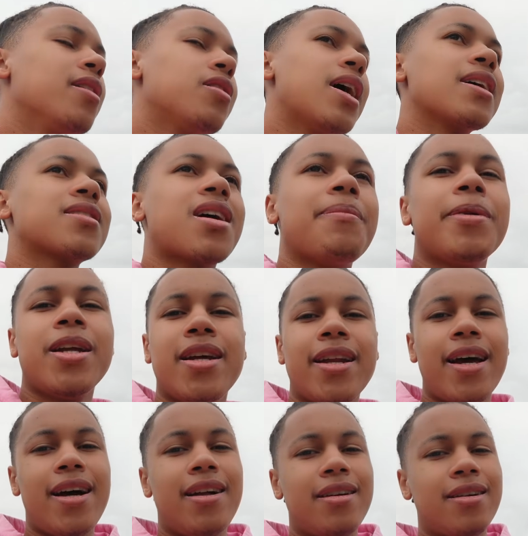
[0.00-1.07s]
that's coming in
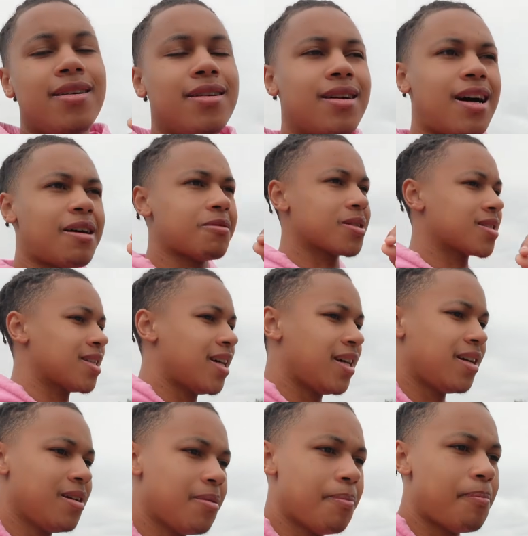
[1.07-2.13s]
at, I would
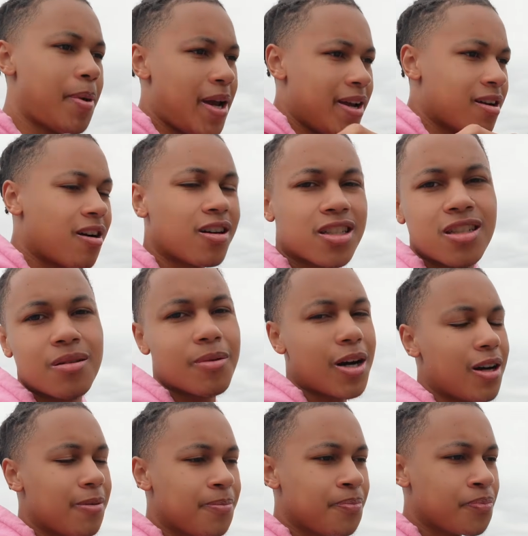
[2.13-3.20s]
say, paint costs you
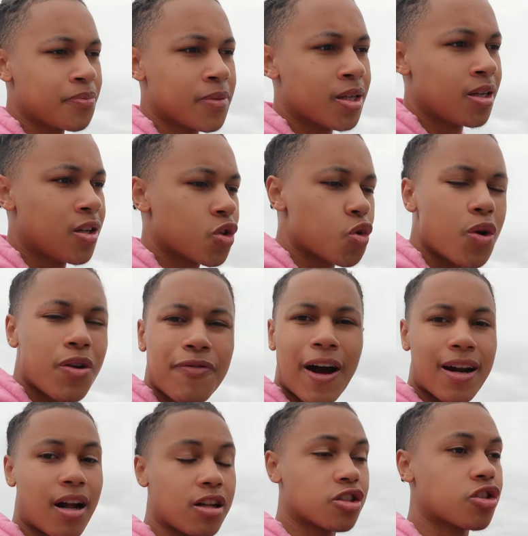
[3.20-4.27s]
around
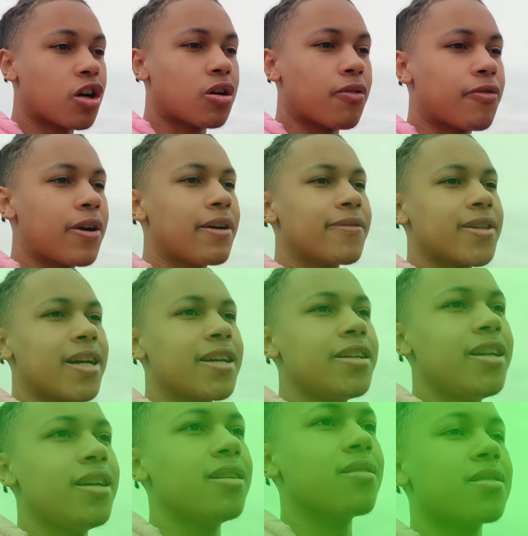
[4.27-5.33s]
$25 total for everything you
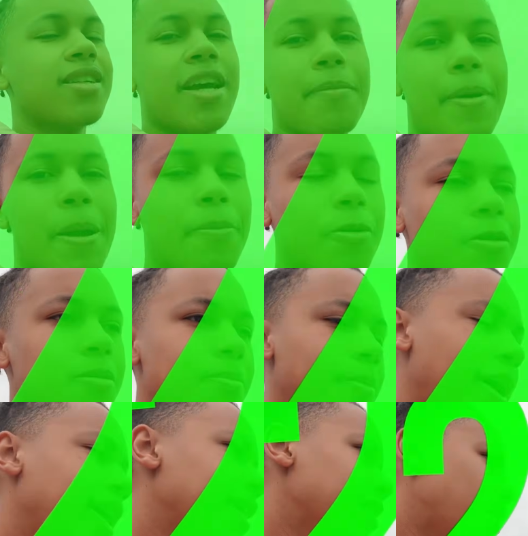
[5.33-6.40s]
need. Sandpaper,
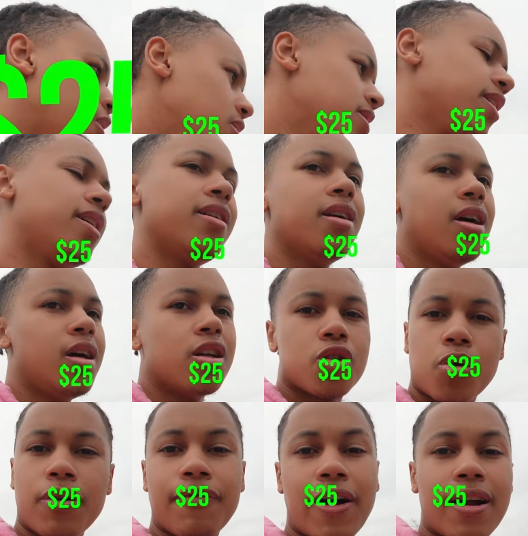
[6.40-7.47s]
paint, all that.
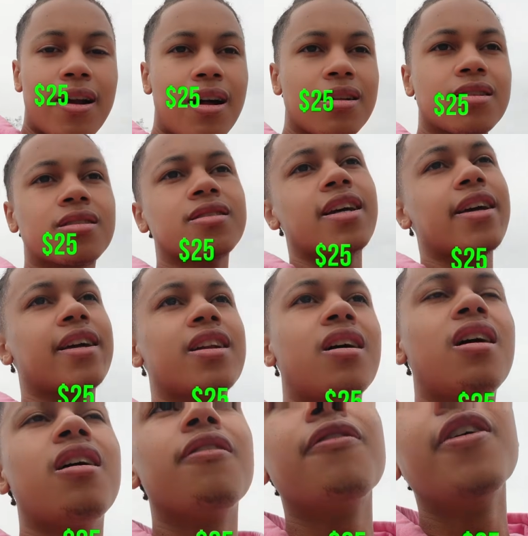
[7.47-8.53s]
$25, take it
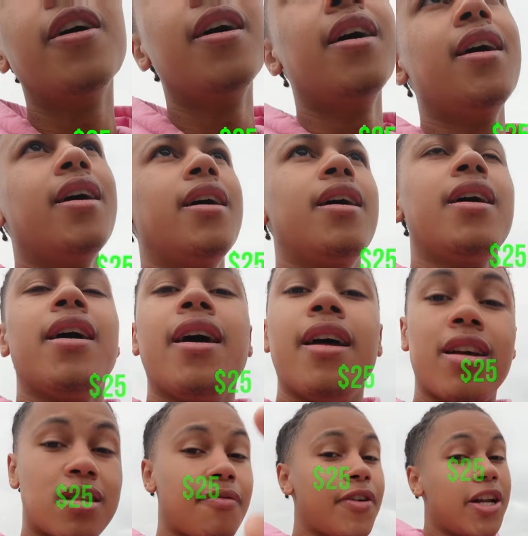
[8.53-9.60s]
off.
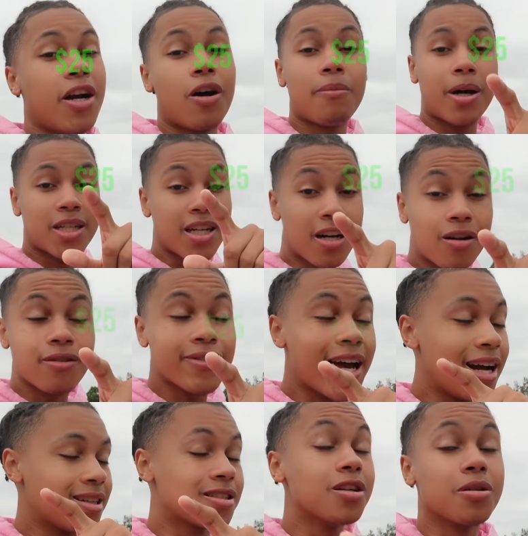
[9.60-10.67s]
It's a video on my channel of
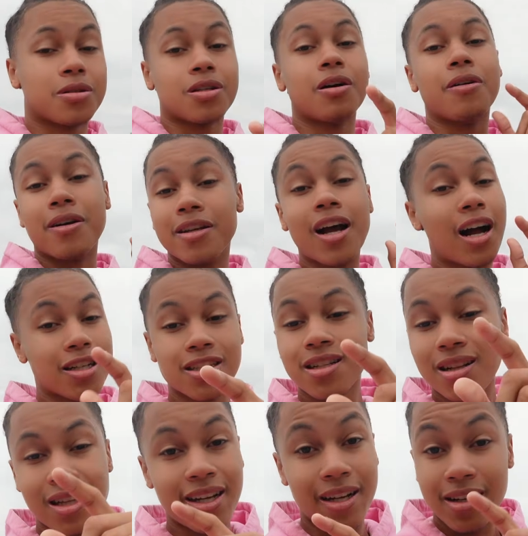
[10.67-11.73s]
that too, so y'all just
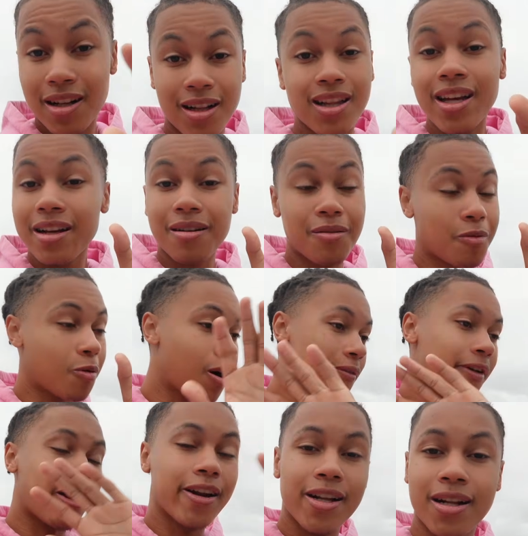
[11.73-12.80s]
click wherever
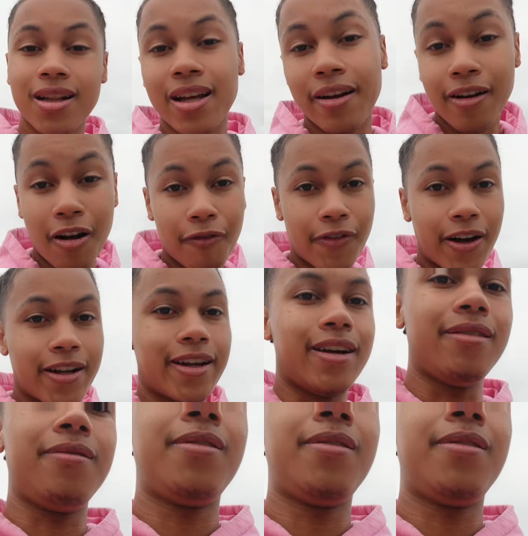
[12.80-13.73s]
y'all need to click and go find that.